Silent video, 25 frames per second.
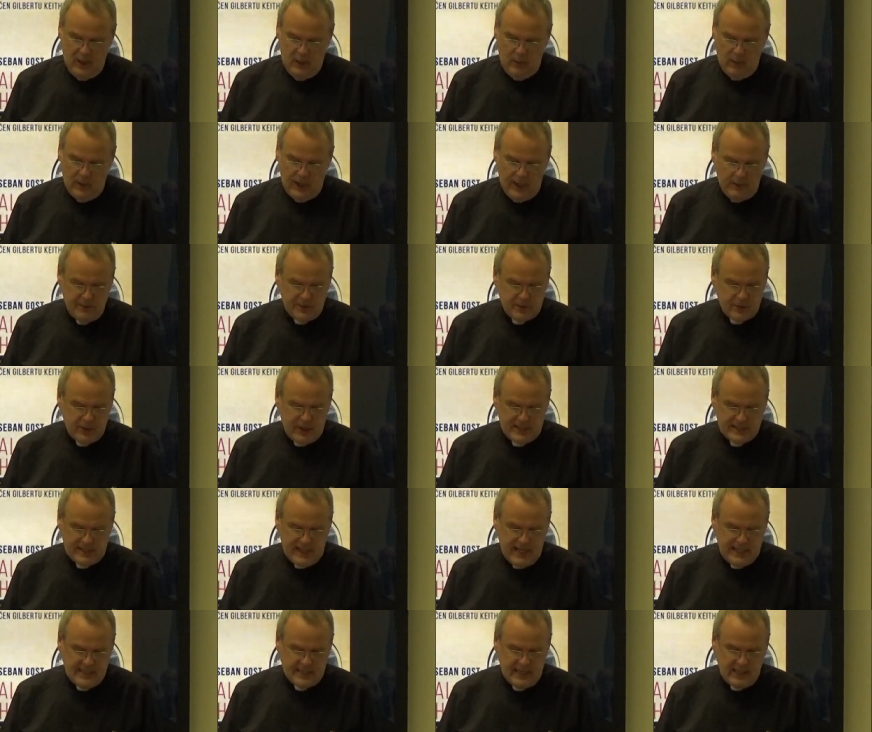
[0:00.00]
When I was
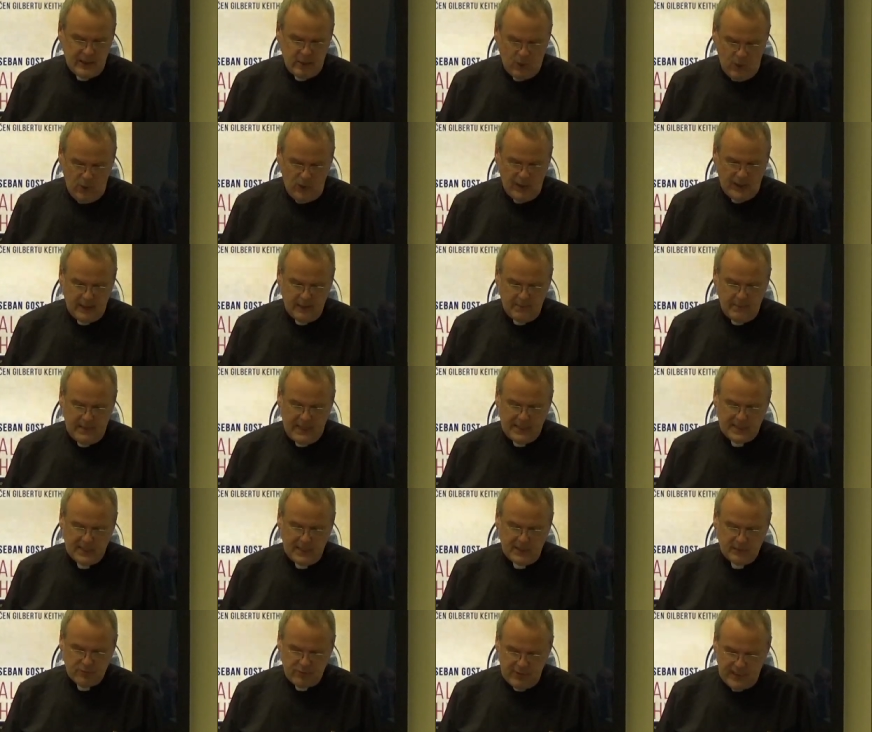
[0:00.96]
translating, calling the
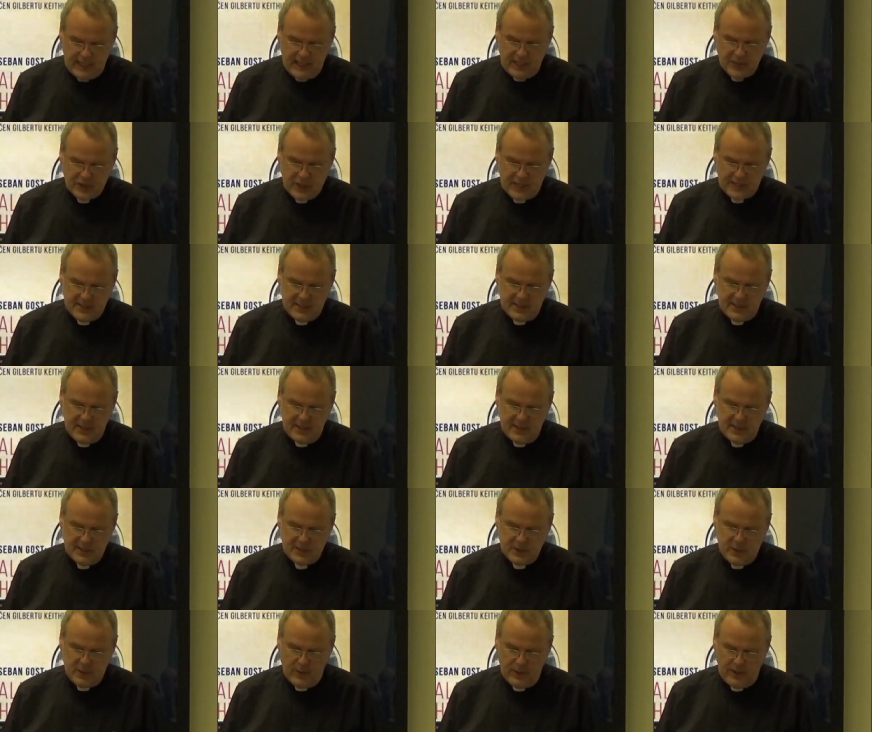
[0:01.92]
meetings, reading Chesterton and
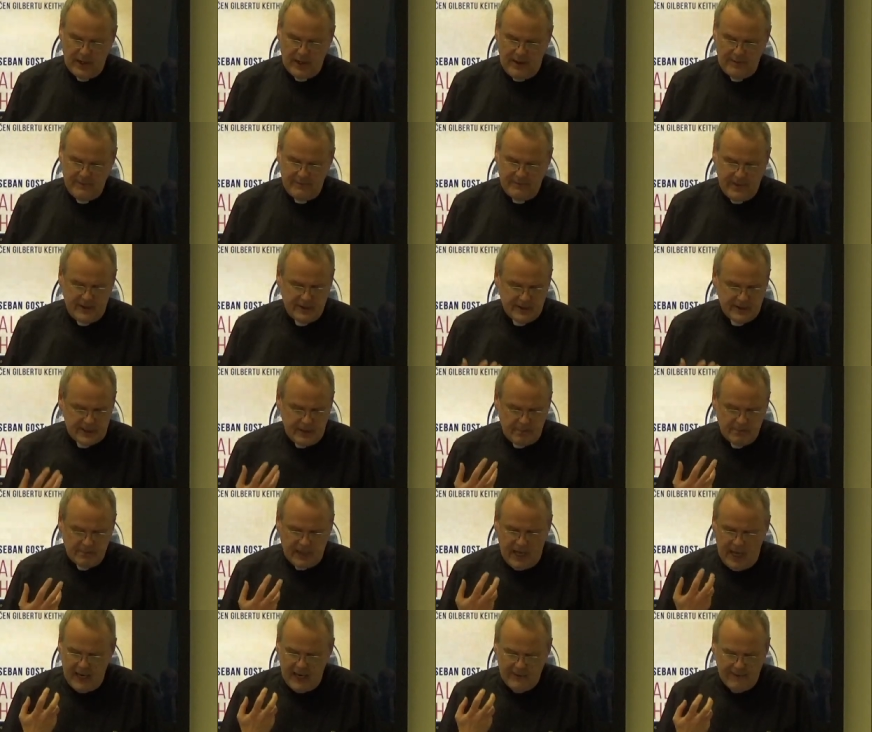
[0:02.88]
so on, I felt some
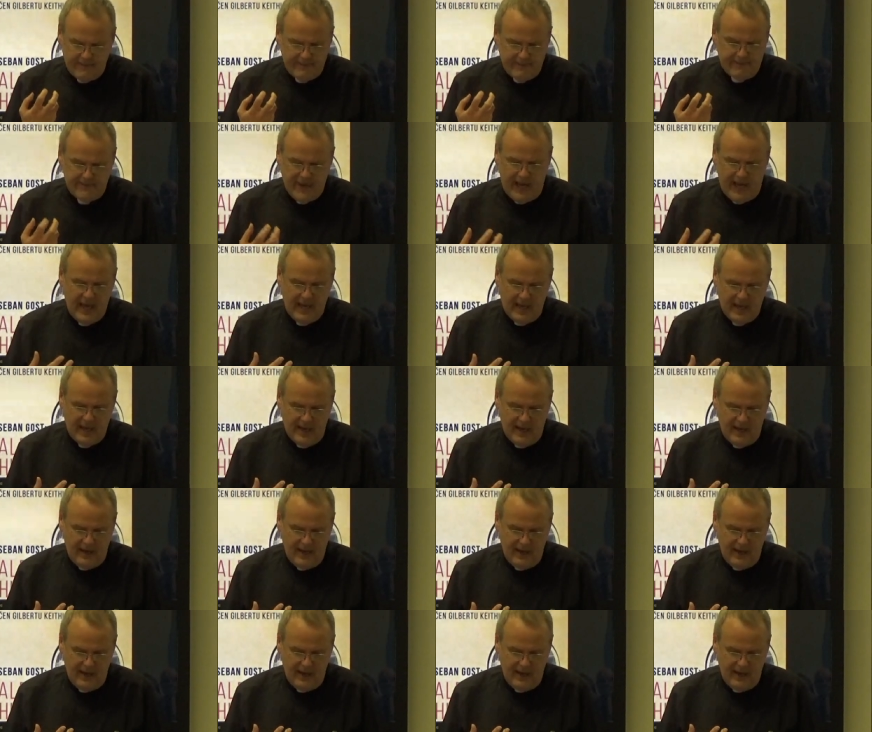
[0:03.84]
kind of fire.